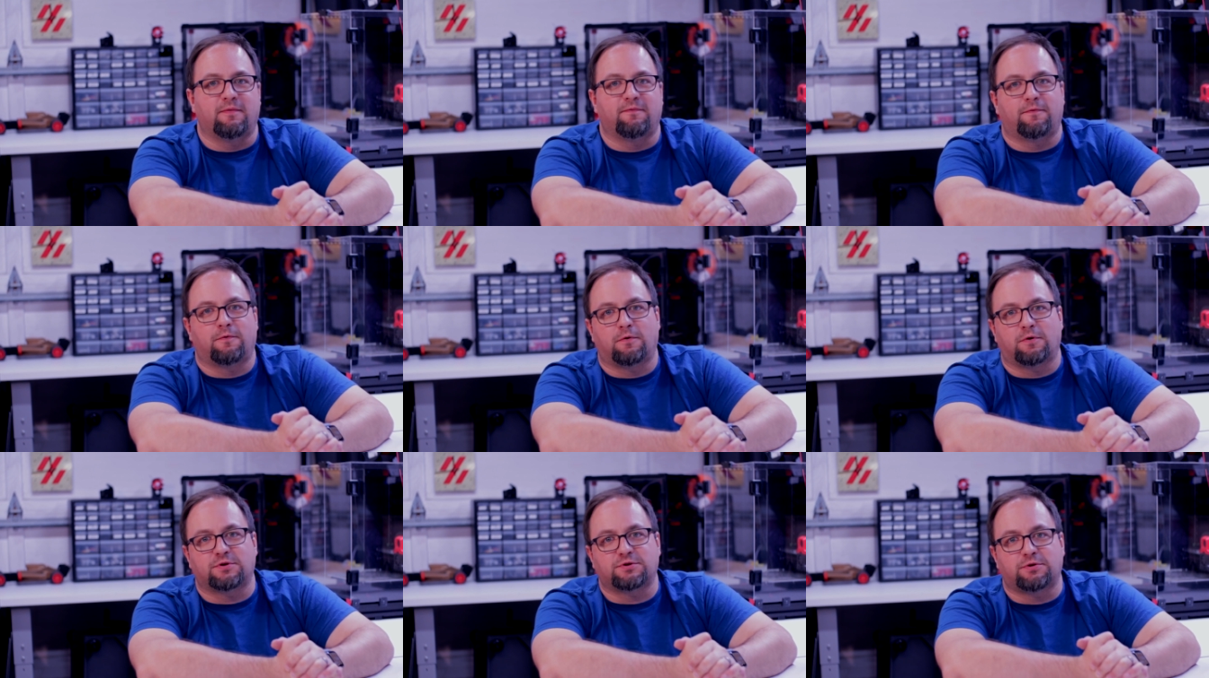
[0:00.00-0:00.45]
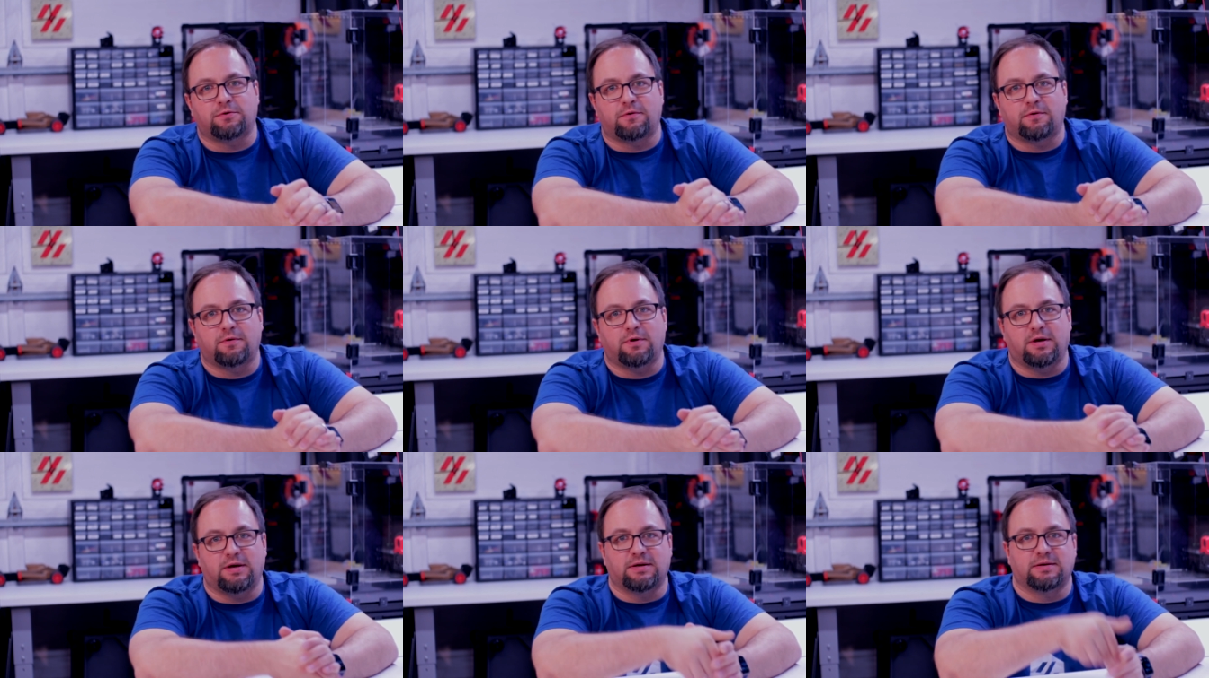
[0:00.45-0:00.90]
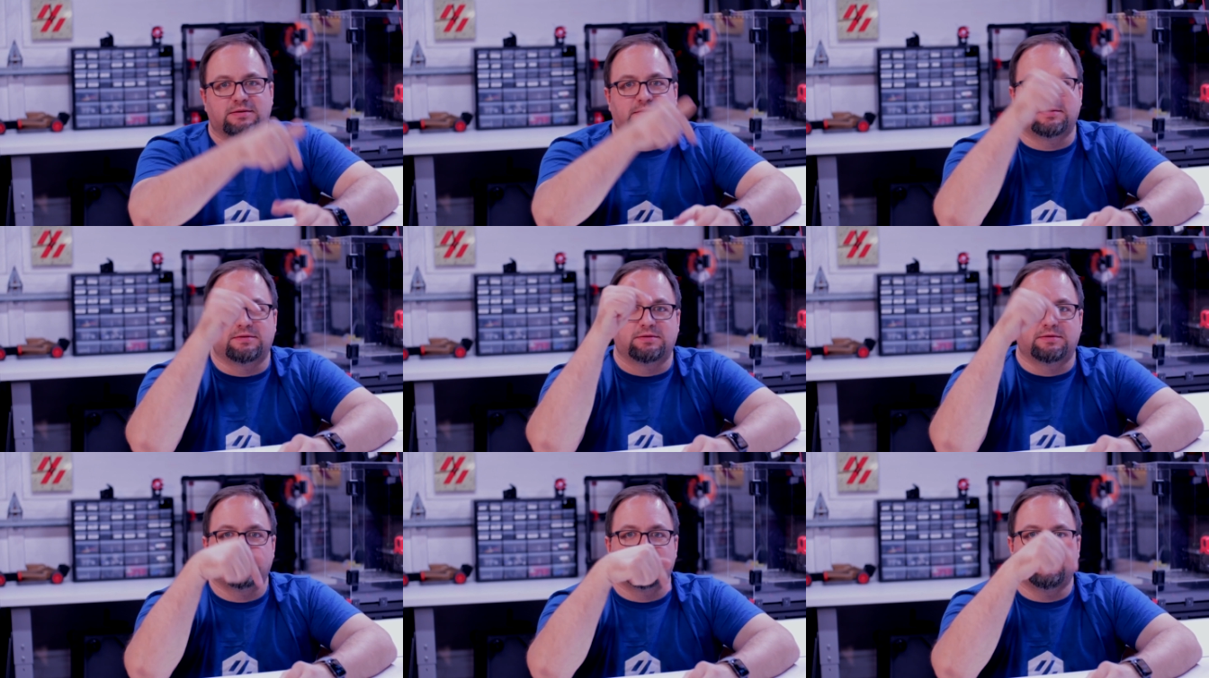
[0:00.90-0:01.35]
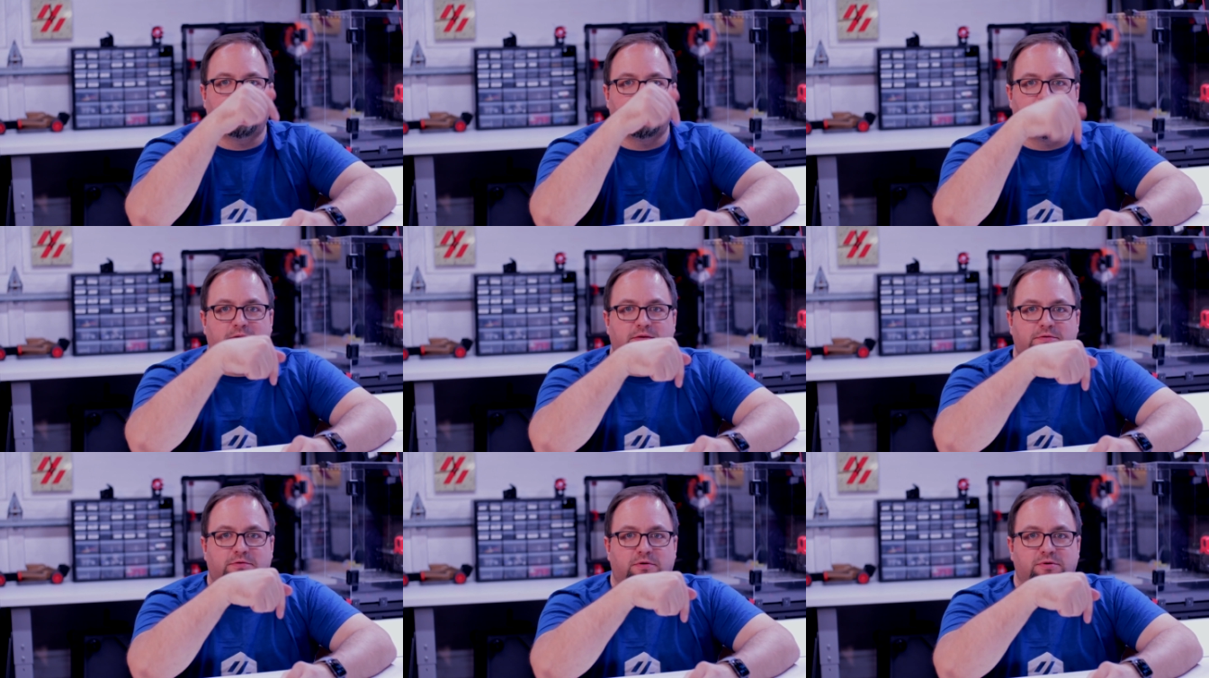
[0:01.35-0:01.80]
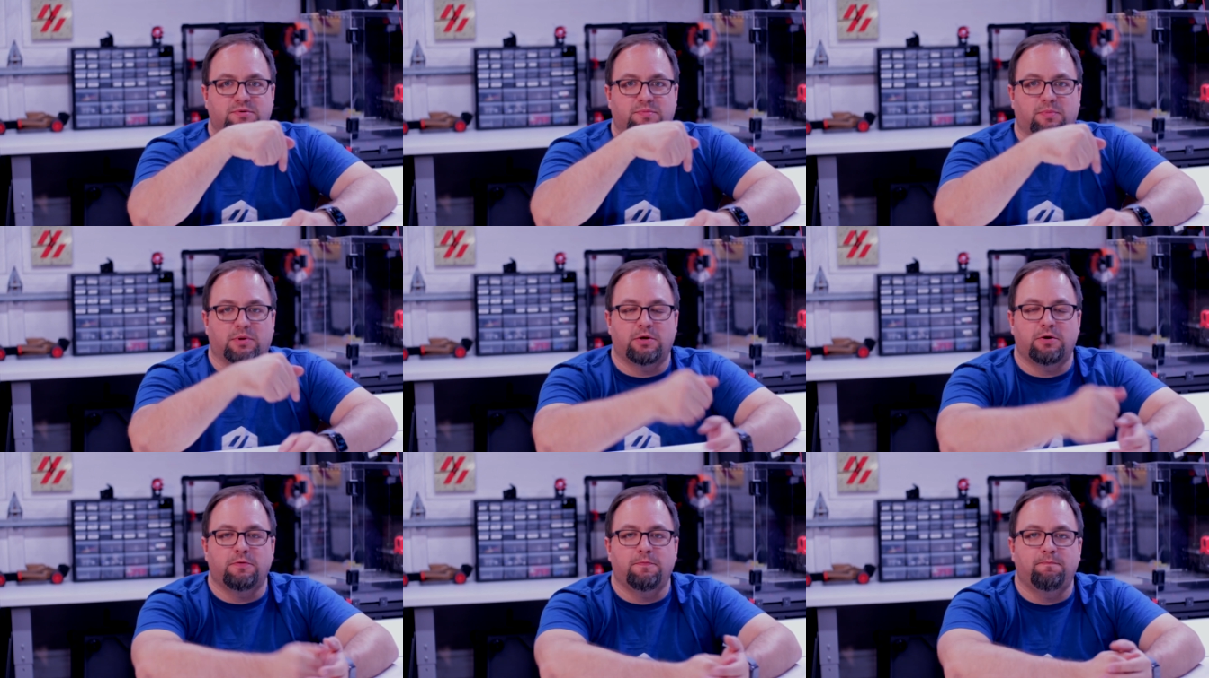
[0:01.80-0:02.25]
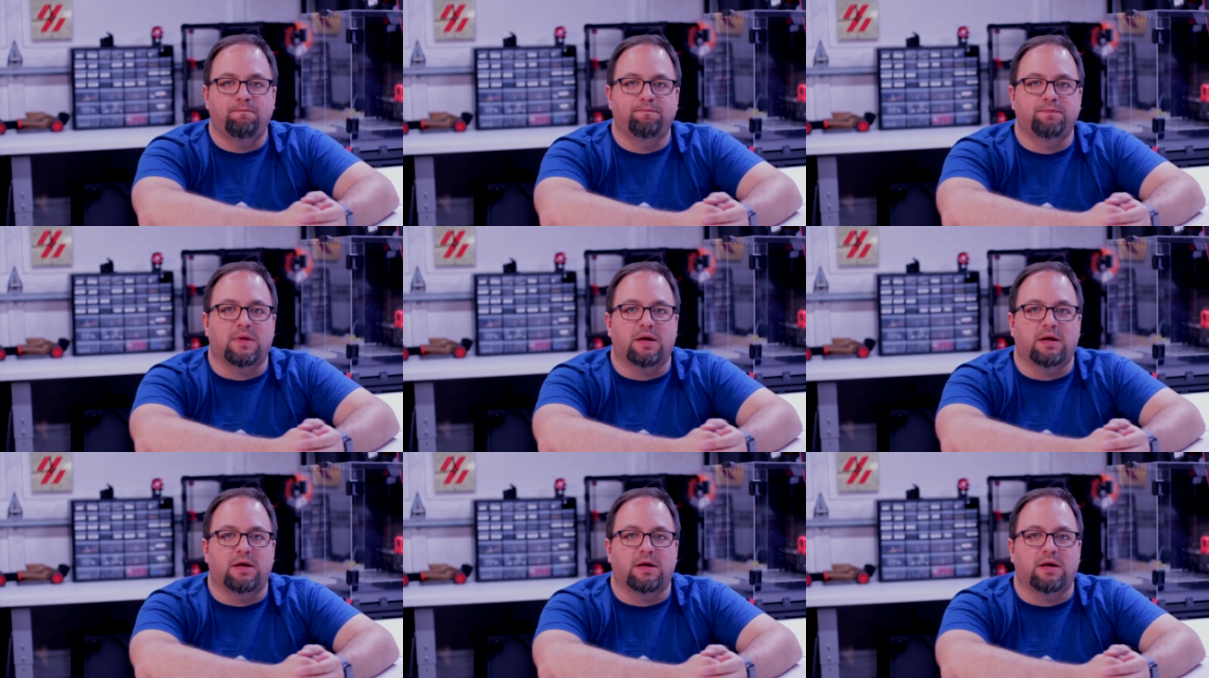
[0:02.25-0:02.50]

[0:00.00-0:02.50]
M4 extruder is in the description below.